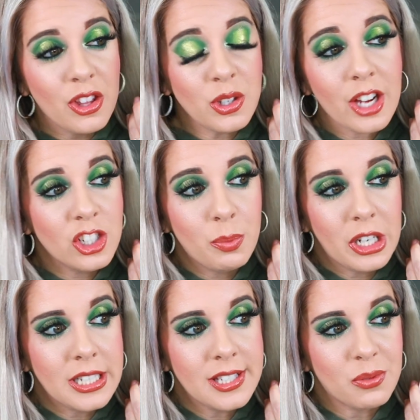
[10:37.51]
These are actually
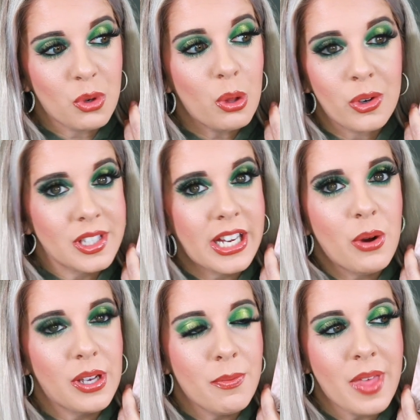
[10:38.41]
pretty decent rollers. Like,
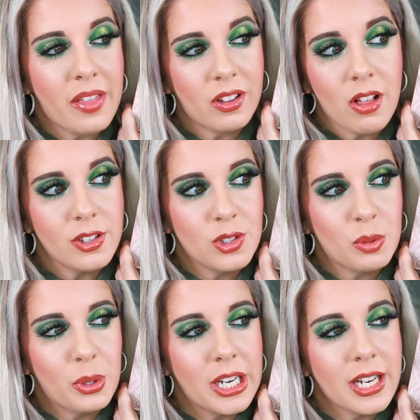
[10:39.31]
I'll give them that. The glosses
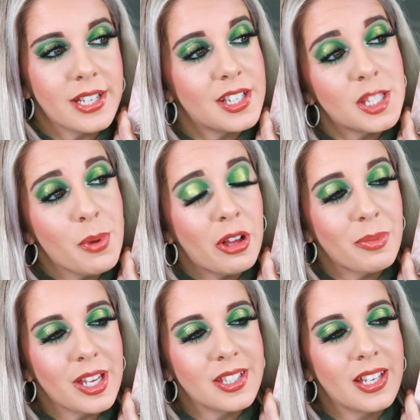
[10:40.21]
are pretty nice. They smell
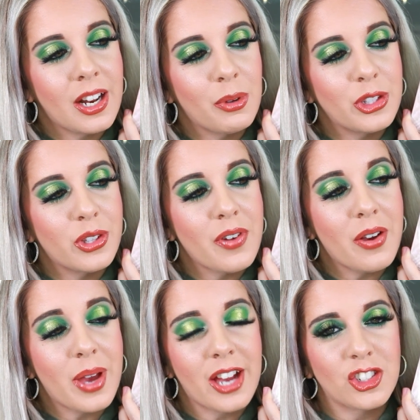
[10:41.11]
amazing, and I really love
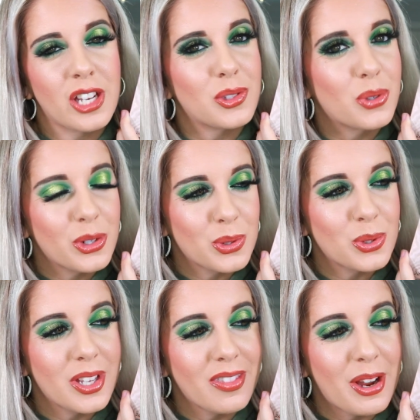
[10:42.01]
how it actually has the
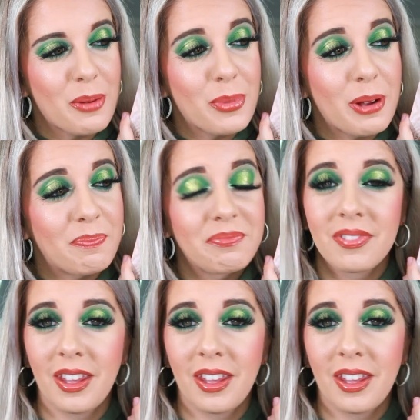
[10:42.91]
crystals in there, but...